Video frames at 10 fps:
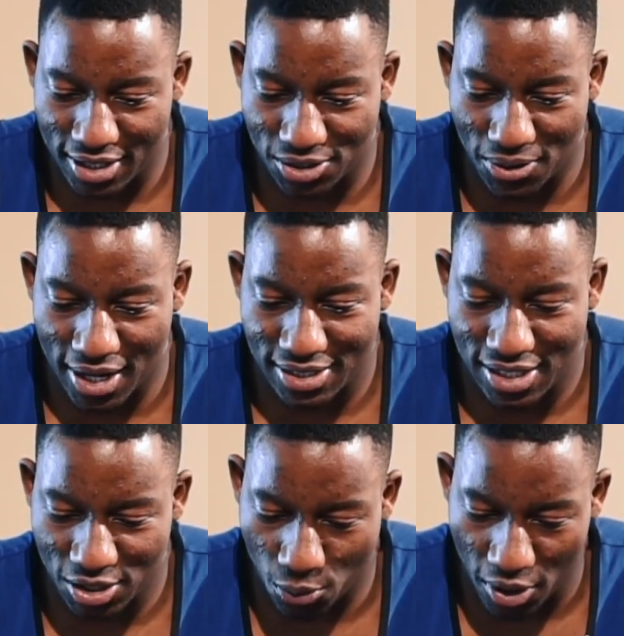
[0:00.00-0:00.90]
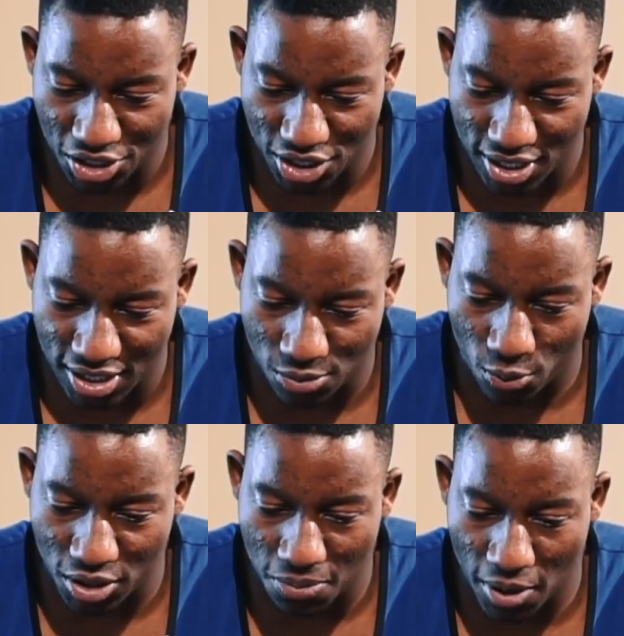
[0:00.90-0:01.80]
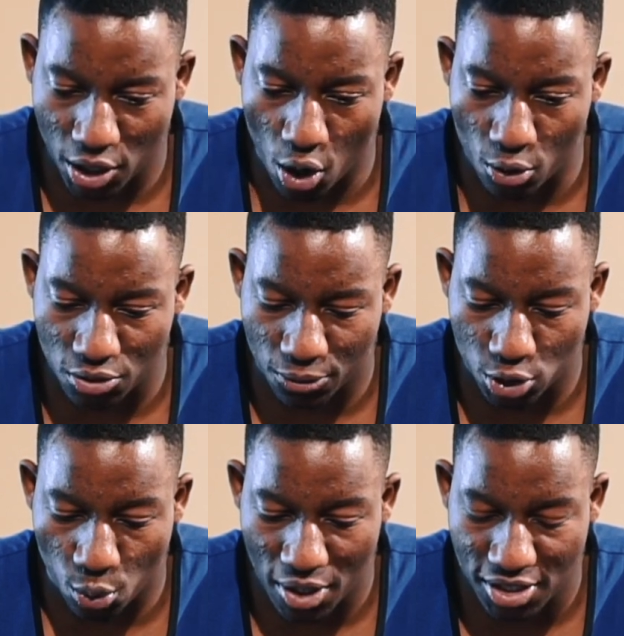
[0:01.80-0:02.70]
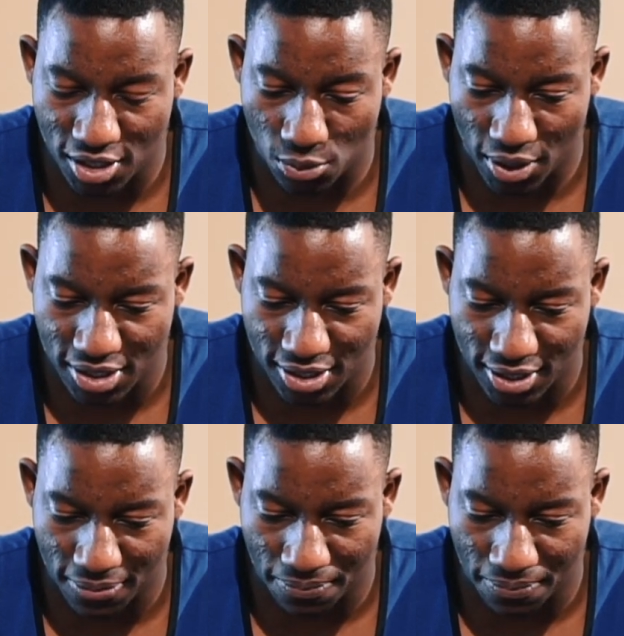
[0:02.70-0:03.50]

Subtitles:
so guys, next question is, what's my goals for 2020?